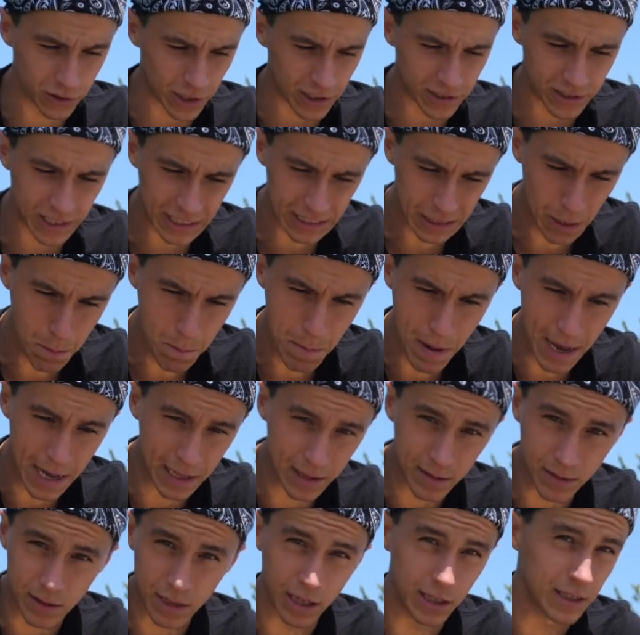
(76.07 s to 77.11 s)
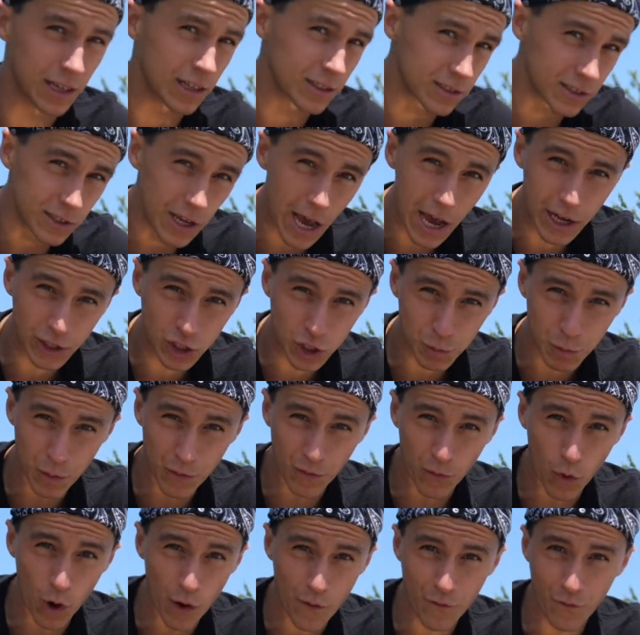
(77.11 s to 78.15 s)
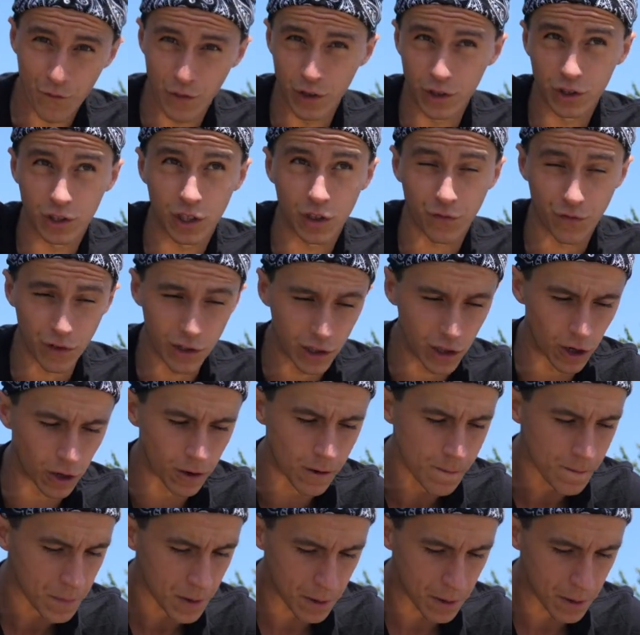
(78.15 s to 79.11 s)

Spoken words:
That's like the main thing. That's the answer before I even finish this video.